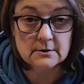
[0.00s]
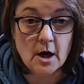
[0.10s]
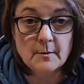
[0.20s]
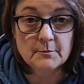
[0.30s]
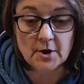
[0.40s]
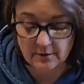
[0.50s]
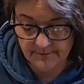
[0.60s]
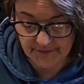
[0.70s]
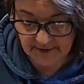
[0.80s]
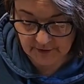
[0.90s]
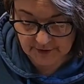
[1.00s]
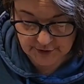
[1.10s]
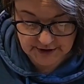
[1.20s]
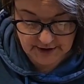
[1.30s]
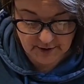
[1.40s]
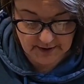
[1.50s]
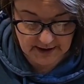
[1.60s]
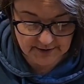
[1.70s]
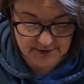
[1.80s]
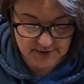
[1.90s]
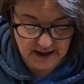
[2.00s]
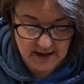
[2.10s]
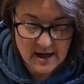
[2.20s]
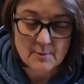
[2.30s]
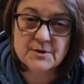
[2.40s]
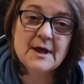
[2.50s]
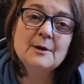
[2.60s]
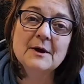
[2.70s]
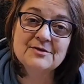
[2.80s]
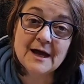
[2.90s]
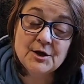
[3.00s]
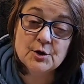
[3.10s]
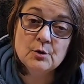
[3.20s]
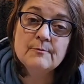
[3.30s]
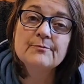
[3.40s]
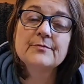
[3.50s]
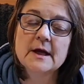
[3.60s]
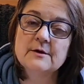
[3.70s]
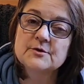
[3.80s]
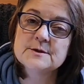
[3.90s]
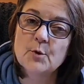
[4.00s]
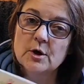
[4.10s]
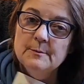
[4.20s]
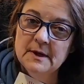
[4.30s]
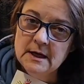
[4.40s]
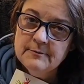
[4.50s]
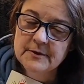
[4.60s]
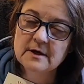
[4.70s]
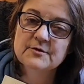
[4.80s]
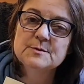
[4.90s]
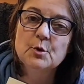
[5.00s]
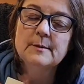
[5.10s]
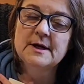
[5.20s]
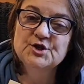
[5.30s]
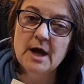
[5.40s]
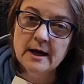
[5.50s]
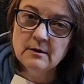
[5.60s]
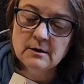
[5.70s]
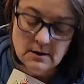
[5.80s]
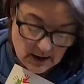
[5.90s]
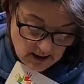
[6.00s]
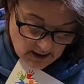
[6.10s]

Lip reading: Comment below if you're interested in knowing how to do that. But anyway, thank you. Thank you for supporting me. Thank you for supporting my channel.